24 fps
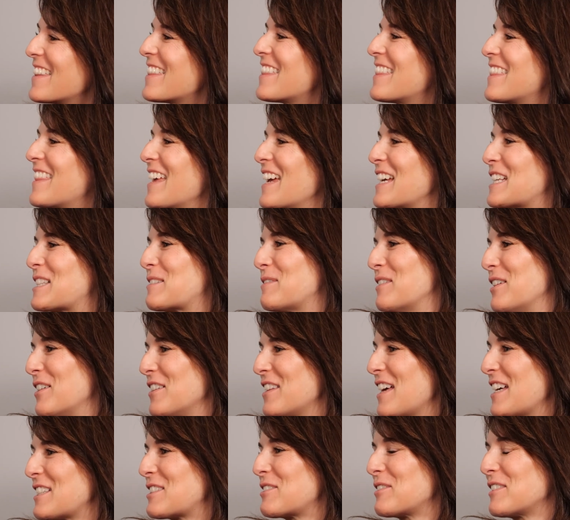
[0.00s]
Thanks, Bill.
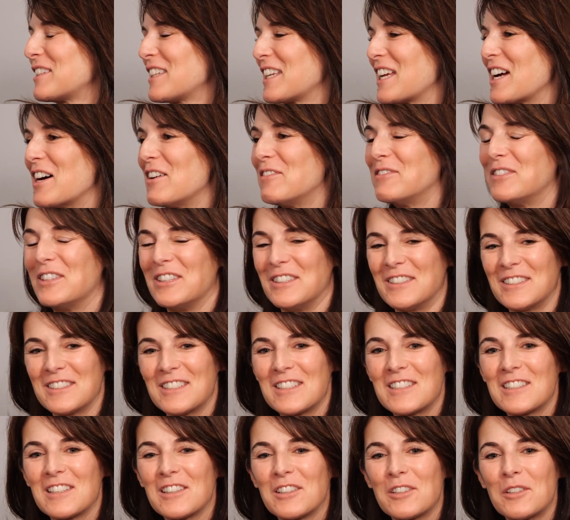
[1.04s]
That's really helpful.
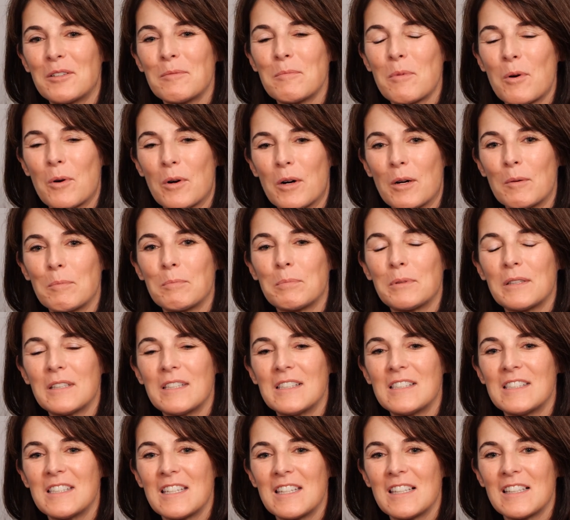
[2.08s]
To learn more,
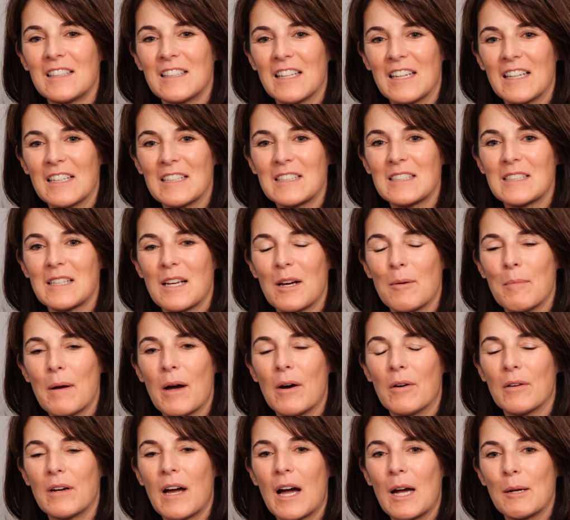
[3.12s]
please see the links
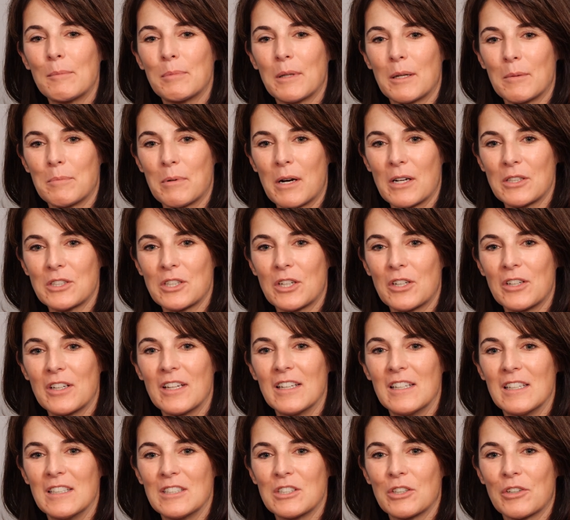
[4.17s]
about high blood pressure
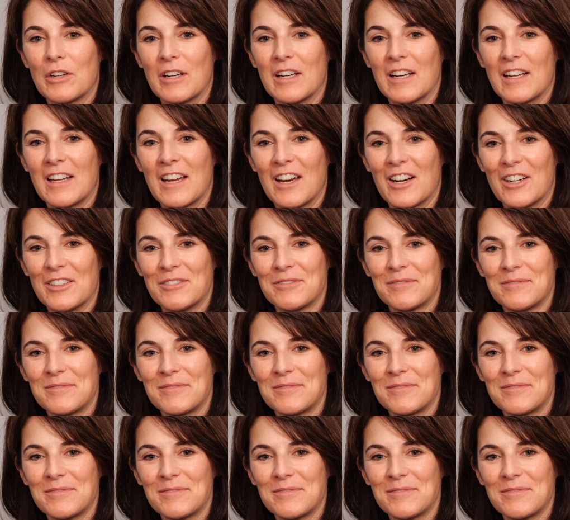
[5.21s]
and integrated care.